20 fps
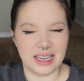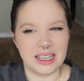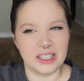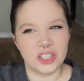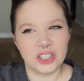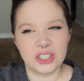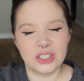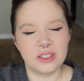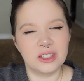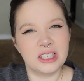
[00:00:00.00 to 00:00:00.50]

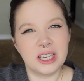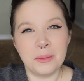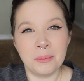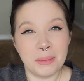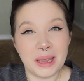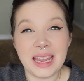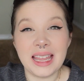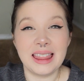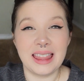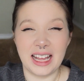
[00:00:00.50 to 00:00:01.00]
It's, to
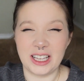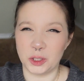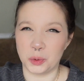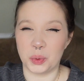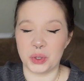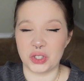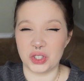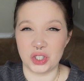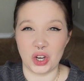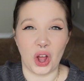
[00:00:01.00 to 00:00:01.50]
me, that's
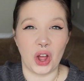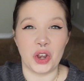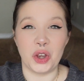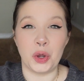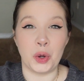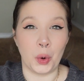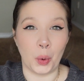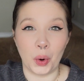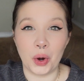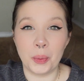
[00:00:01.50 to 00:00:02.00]
what's not
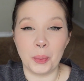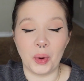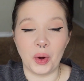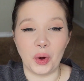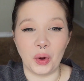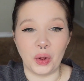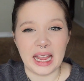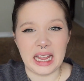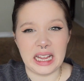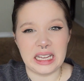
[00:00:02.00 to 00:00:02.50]

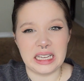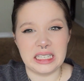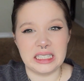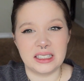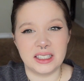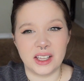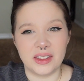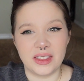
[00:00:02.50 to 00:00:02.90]
normal, is